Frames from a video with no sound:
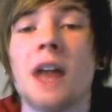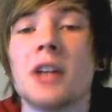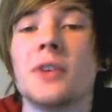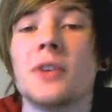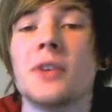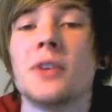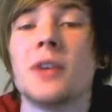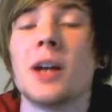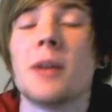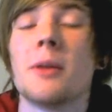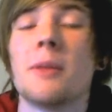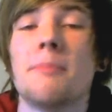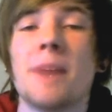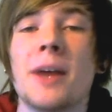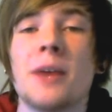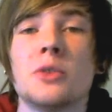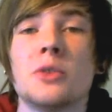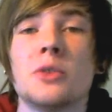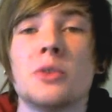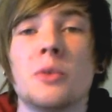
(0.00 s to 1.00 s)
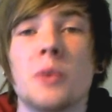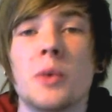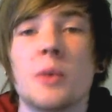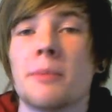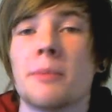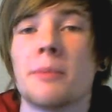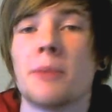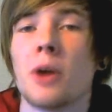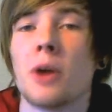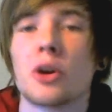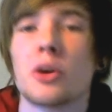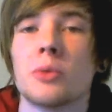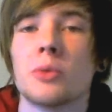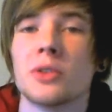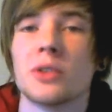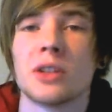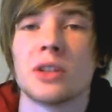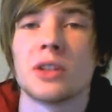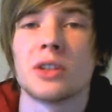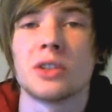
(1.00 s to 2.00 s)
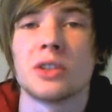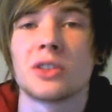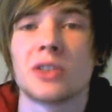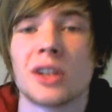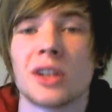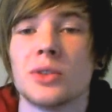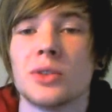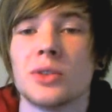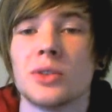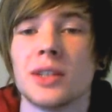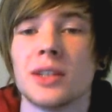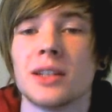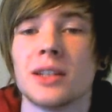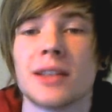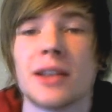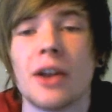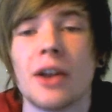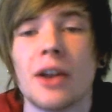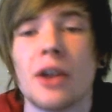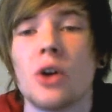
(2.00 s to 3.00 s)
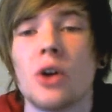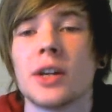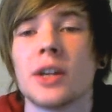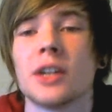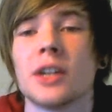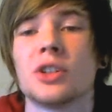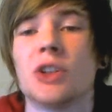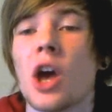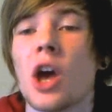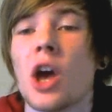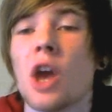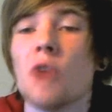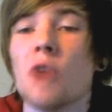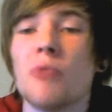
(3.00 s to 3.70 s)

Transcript: to fill out the bench with weak Pokemon such as Solosis and Oddish,